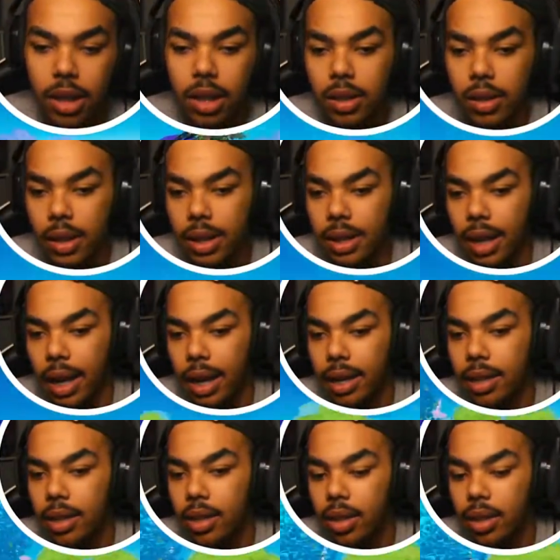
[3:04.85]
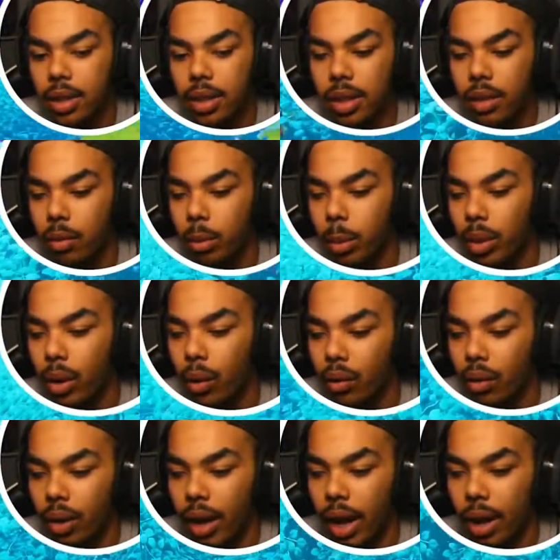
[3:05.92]
So I decided to just leave him alone
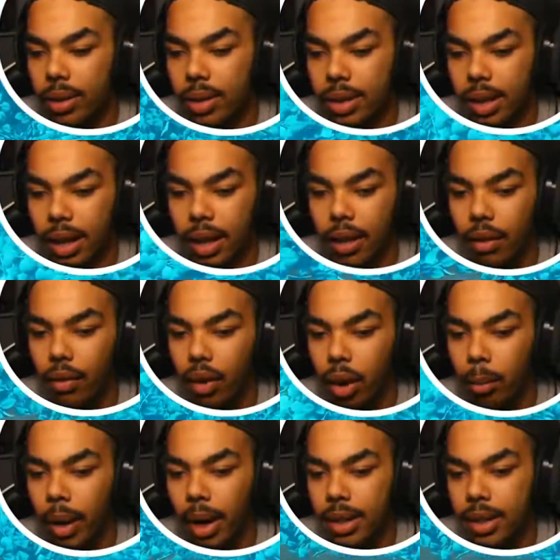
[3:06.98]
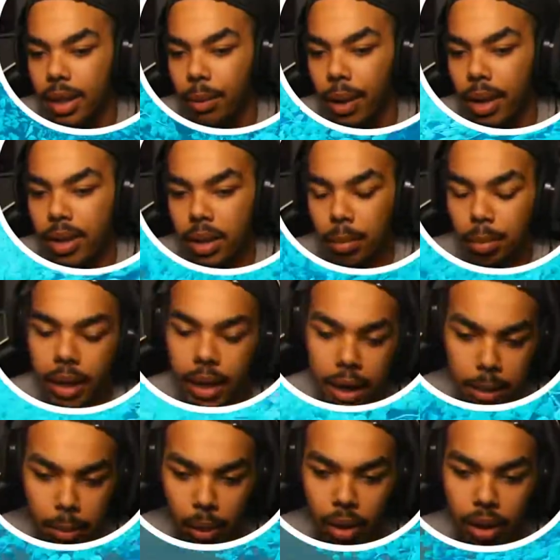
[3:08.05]
for now, since I need to farm mats anyway, so I'm playing
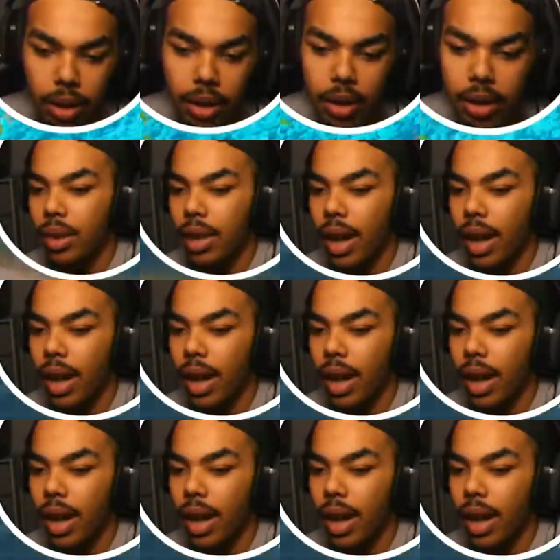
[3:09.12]
smart here.